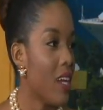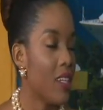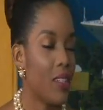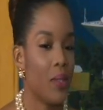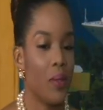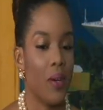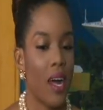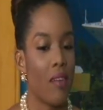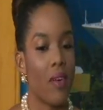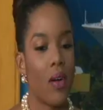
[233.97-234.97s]
So
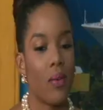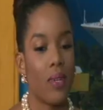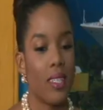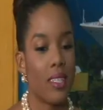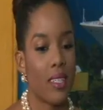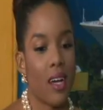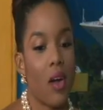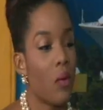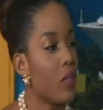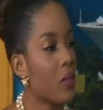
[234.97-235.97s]
I've always
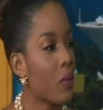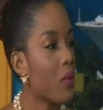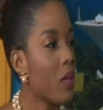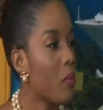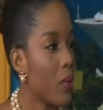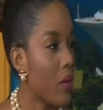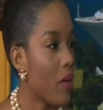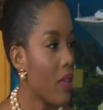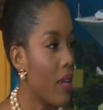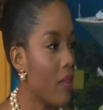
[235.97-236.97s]
grown up
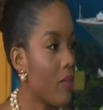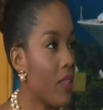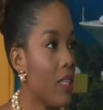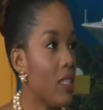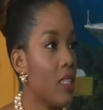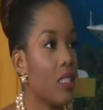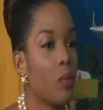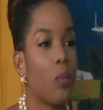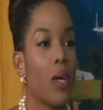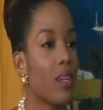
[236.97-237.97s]
around that, feeling
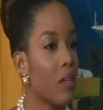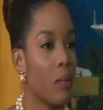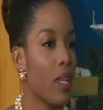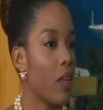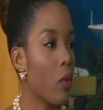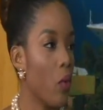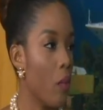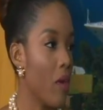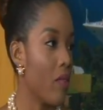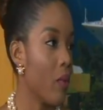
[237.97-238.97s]
just welcome and at
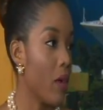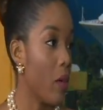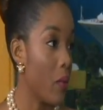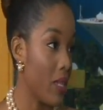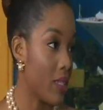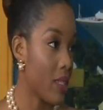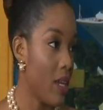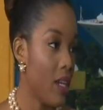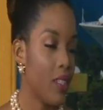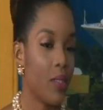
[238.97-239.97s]
home everywhere I went.
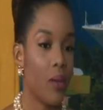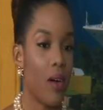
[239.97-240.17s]
So